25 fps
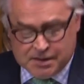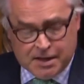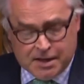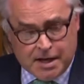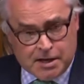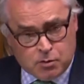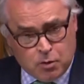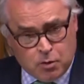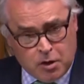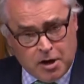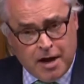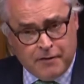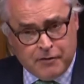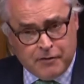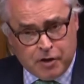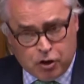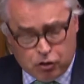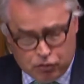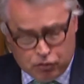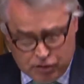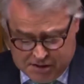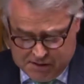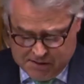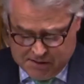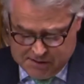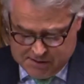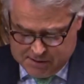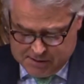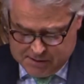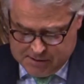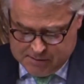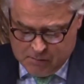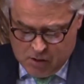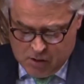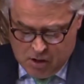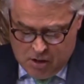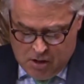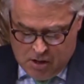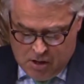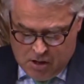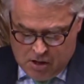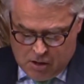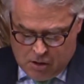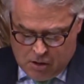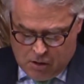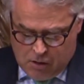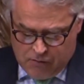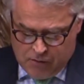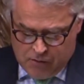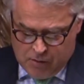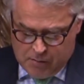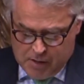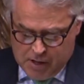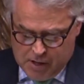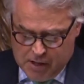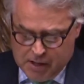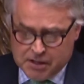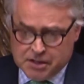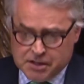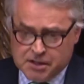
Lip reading: And that's why I have a criticism on the bill.